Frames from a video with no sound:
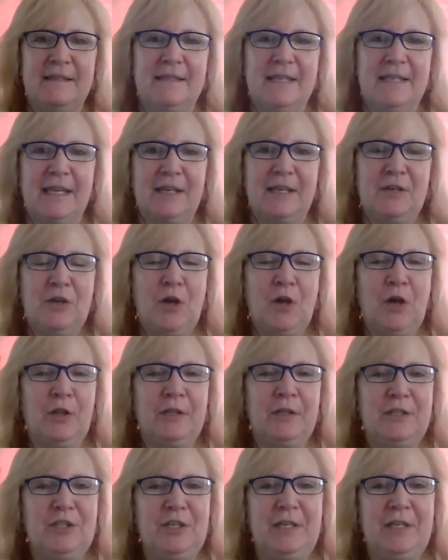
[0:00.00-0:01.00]

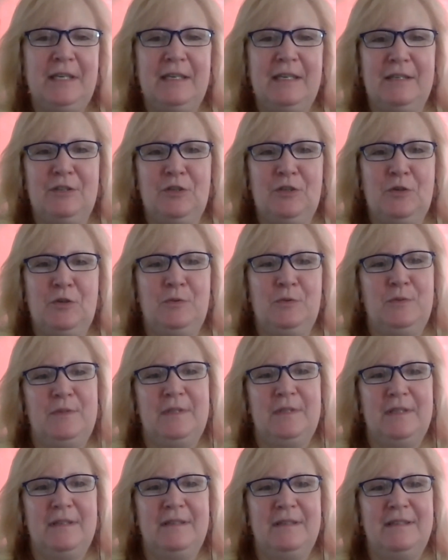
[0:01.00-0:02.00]
technology
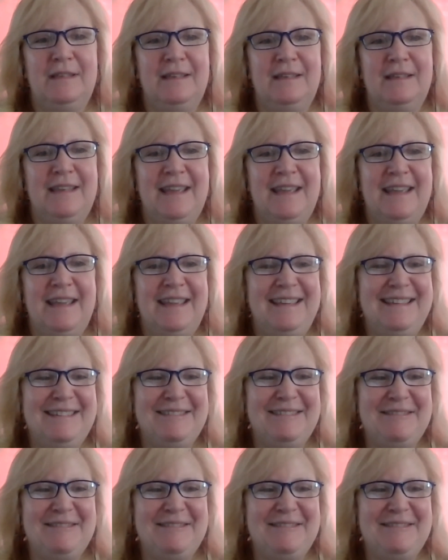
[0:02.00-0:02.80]
issues today.